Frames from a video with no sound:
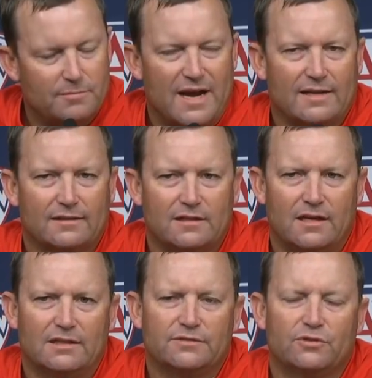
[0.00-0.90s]

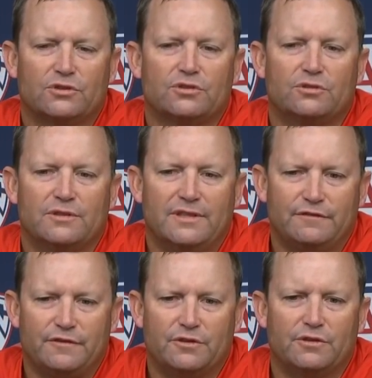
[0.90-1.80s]
McIntosh, versatile
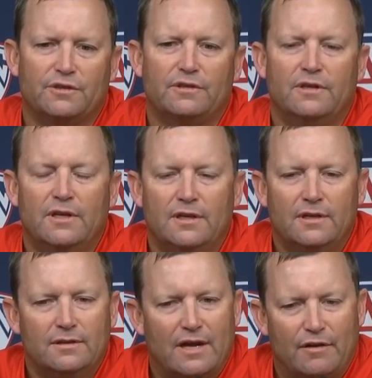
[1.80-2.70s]
infielder,
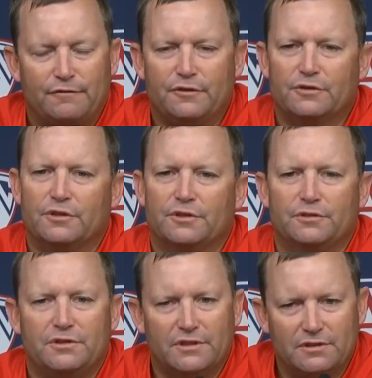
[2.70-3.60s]
outfielder,
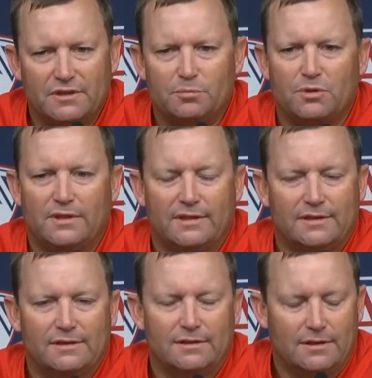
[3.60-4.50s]
utility
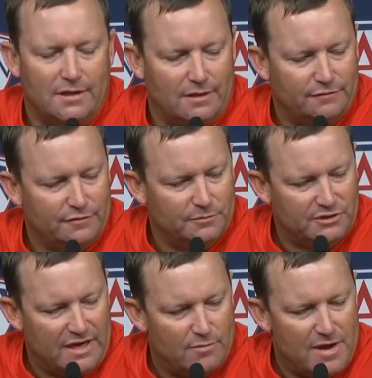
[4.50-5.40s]
player uh, from
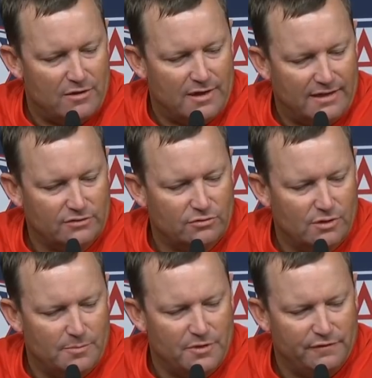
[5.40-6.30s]
Shadow Mountain High School
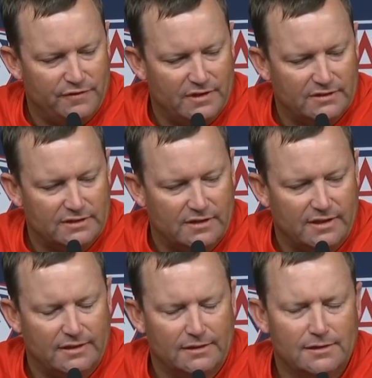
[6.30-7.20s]
up in the Phoenix
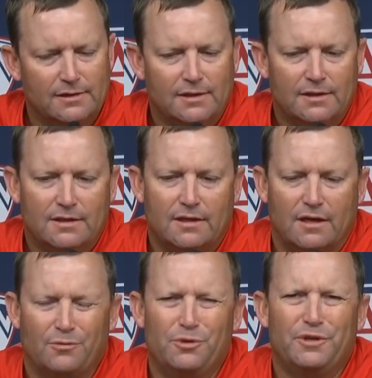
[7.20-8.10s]
area.
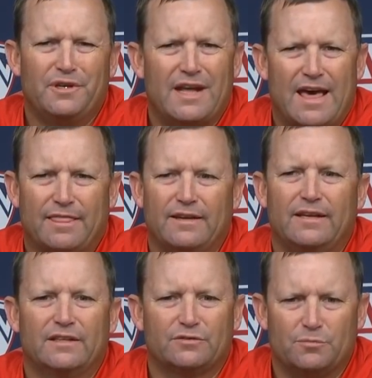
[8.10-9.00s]
Uh, really good athlete,
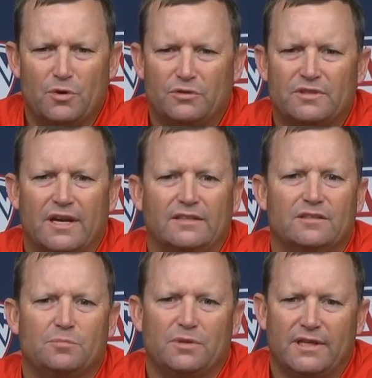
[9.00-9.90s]
hits from both sides of
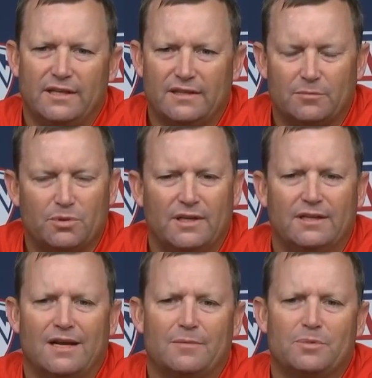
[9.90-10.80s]
the plate, can play a
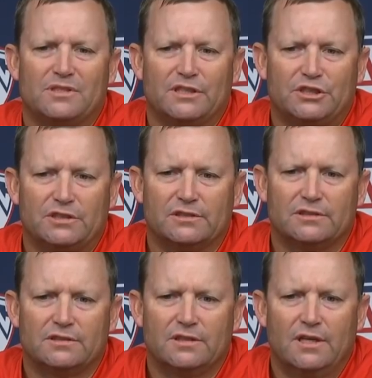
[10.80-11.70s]
lot of positions